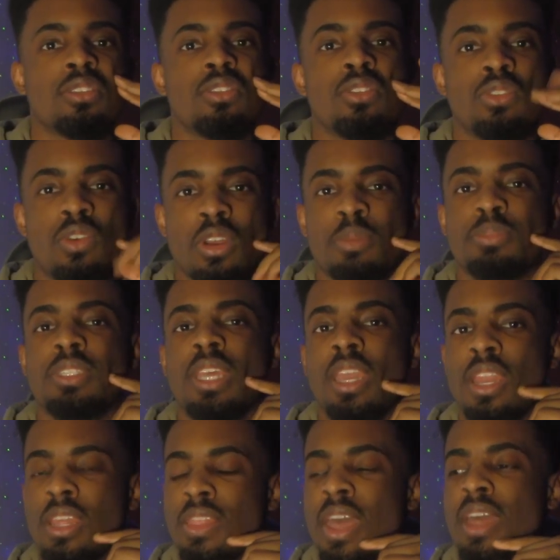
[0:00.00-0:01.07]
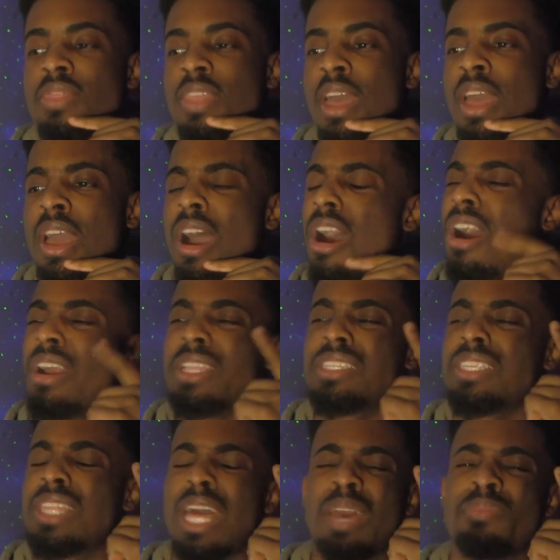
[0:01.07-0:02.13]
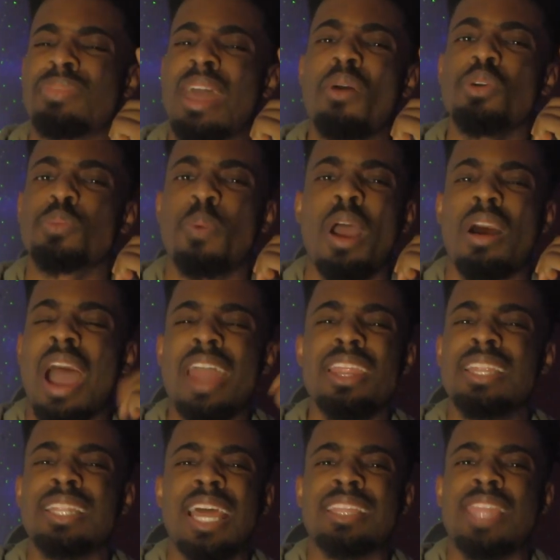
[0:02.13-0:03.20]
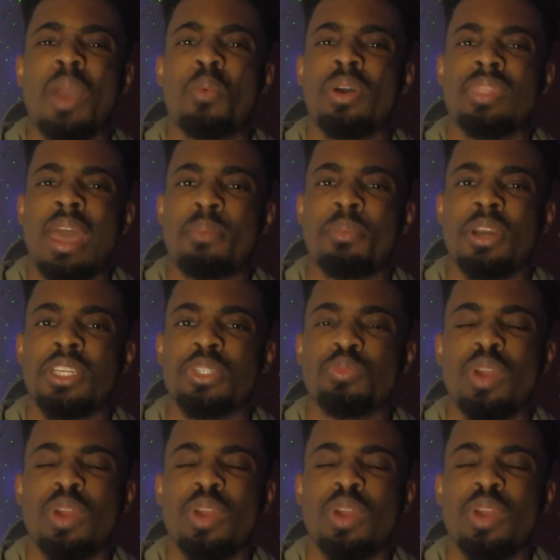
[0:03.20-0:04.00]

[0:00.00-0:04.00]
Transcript: You know what I'm saying? And I didn't like that one that much.